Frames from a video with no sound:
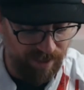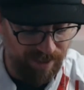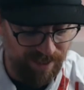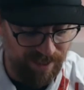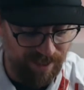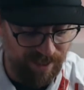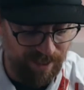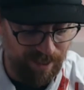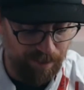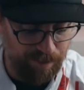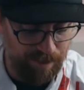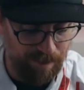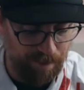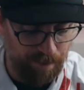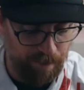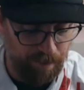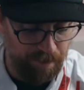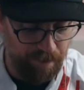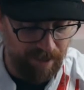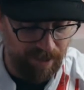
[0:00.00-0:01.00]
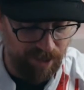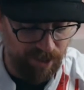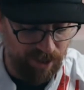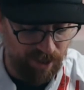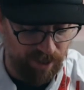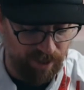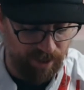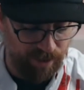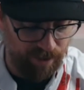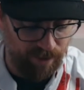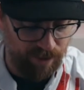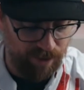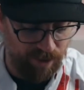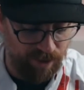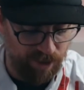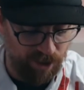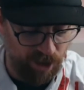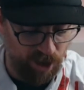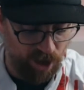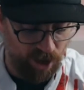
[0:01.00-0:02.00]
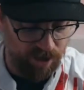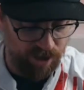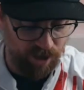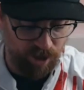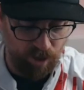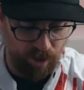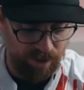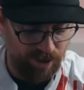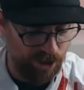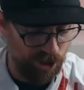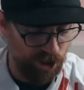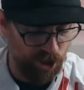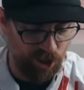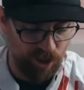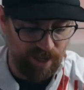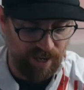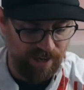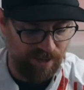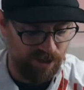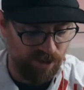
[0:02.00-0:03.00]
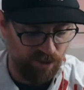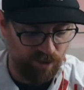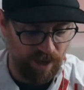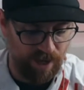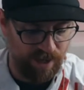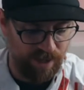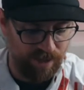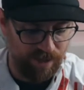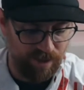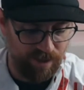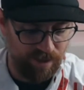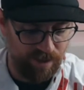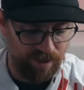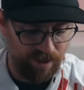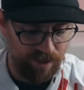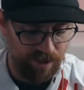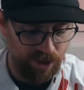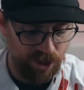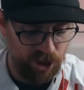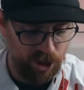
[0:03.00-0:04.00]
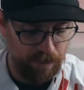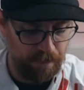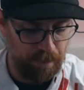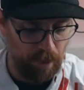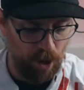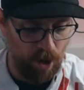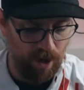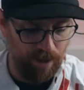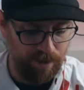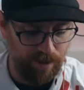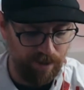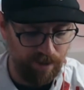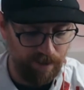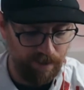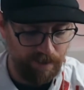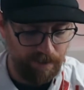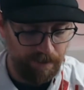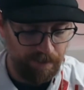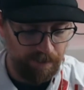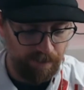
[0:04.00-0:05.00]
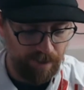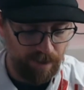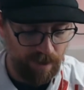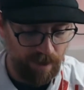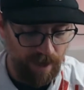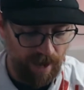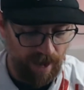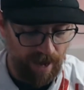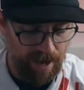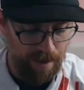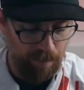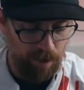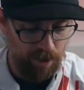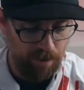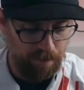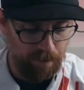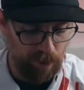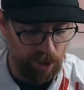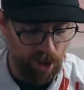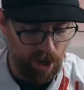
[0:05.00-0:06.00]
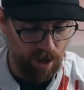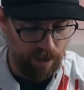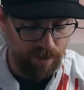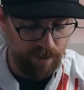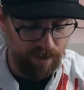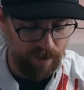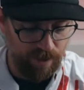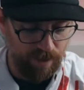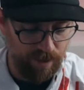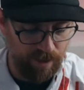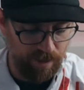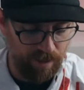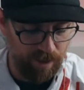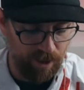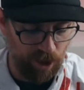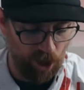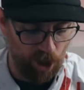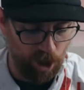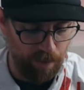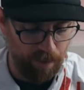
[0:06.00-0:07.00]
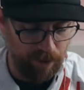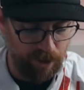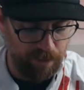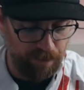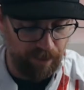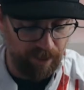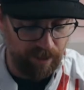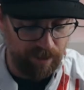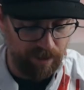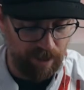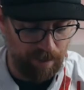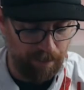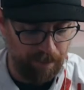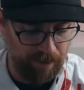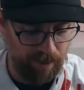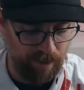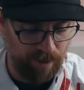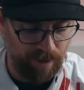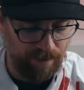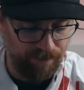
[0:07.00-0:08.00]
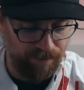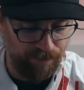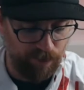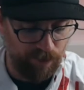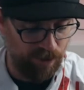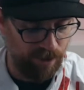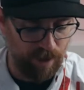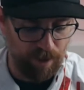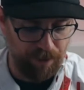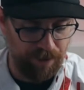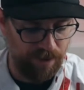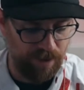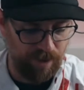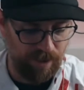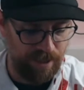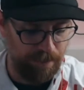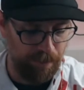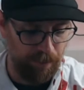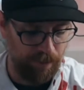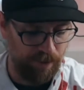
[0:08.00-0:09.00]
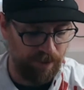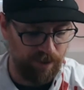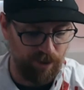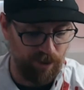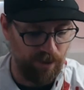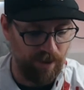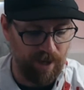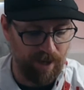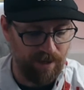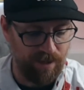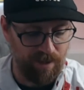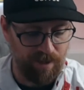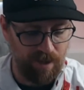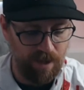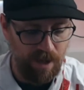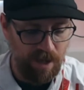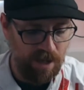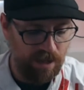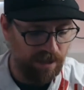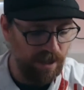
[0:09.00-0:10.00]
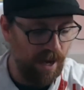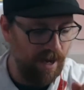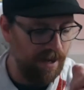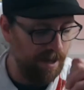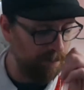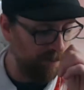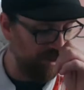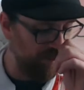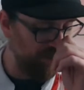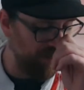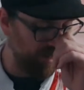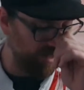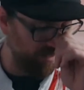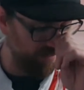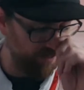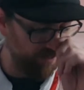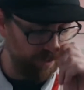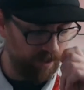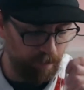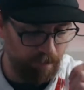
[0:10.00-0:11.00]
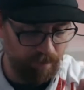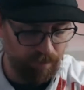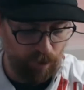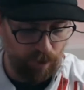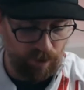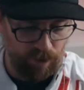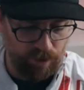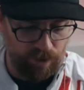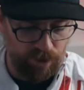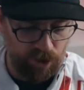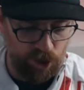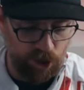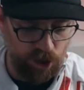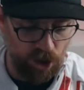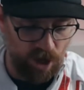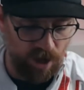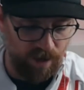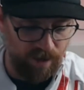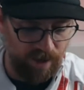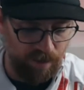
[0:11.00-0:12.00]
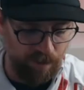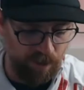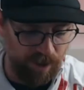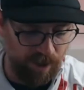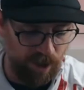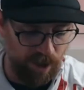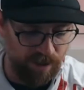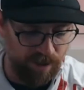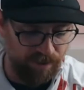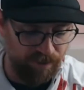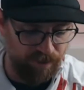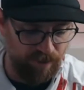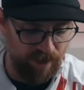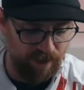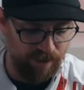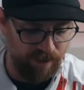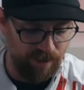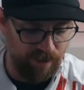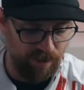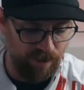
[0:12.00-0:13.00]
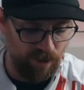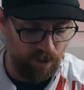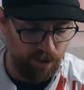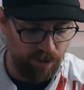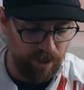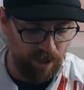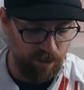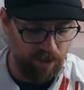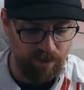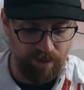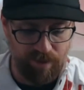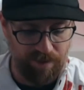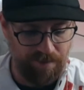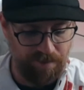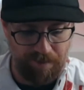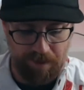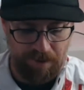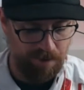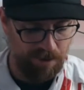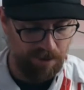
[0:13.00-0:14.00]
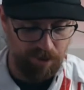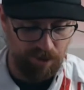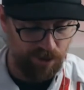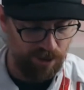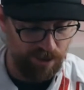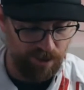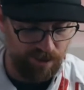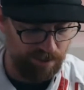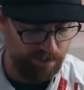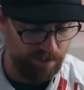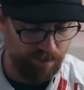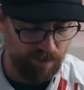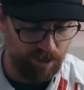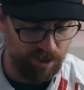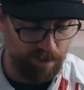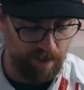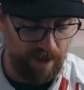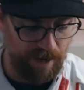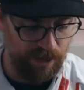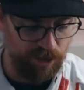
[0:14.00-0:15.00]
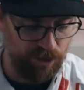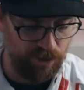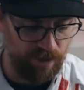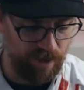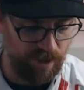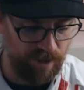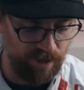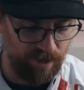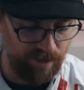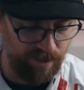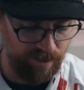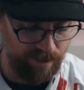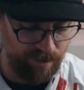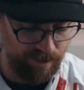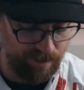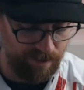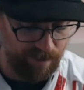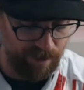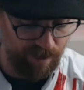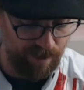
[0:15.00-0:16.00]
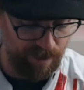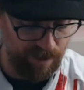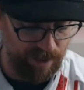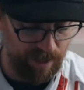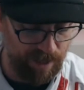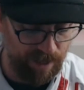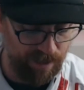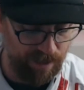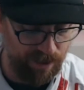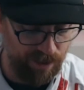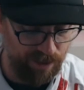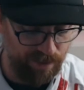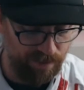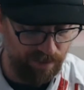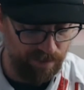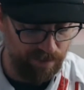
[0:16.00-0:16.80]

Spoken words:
skipped, and missed clearance, and as a consequence, it just lands right at the spot. Hammered, blocked, and then the garbage picked up and a left footer. Nothing the keeper can do. He had to line up in the middle for the shot, and then when it got deflected, he goes out and just smashed right in. Easy as.